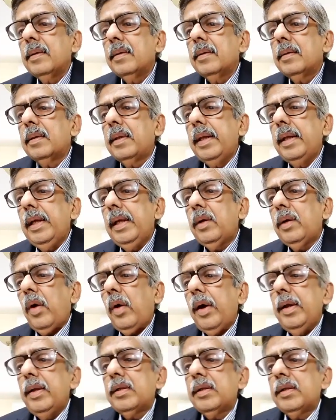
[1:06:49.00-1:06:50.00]
3
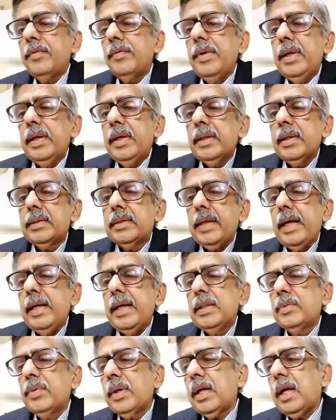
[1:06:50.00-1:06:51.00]
coils of intestines
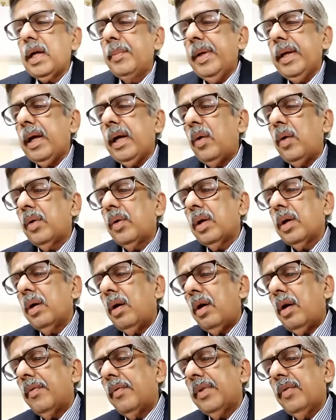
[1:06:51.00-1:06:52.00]
were coming out
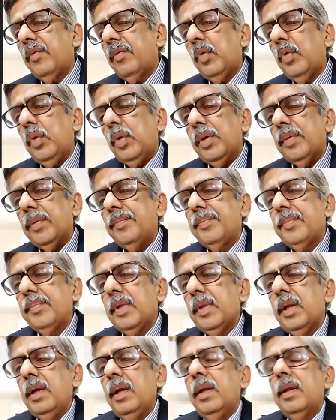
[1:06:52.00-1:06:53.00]
of the wound.
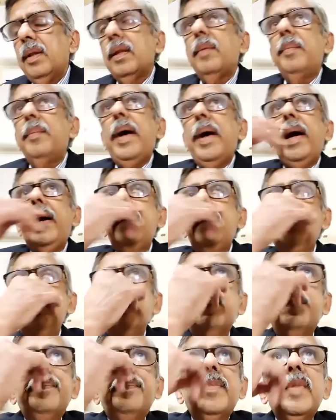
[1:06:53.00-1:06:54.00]
The man
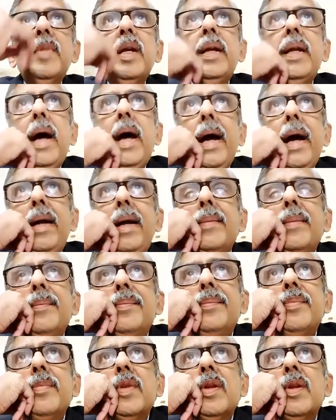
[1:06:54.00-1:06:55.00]
died
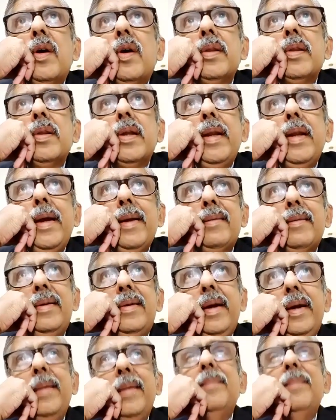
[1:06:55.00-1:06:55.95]
on the next day.